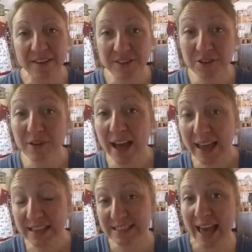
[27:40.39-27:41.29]
If you
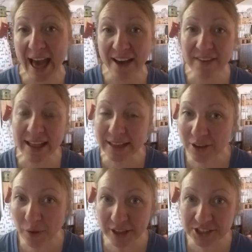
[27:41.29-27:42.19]
guys have
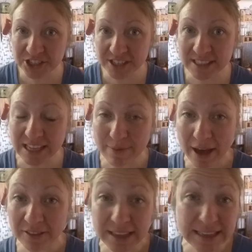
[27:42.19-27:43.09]
any questions
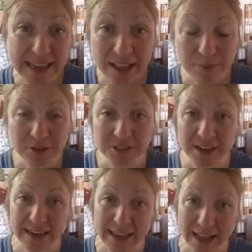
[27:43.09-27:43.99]
about these animals
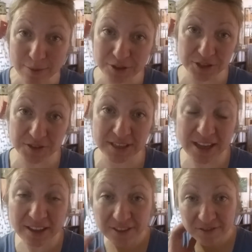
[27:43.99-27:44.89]
or any animals you
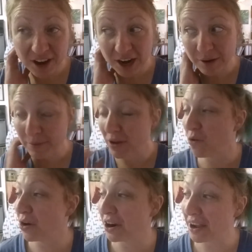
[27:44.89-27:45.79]
see on the farm,
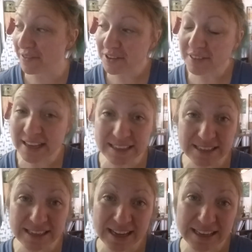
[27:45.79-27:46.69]
or if you'd like
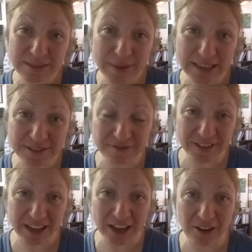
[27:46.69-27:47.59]
to see us make some
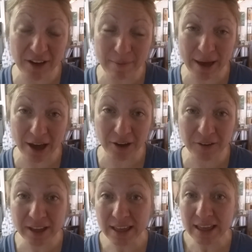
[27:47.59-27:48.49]
video about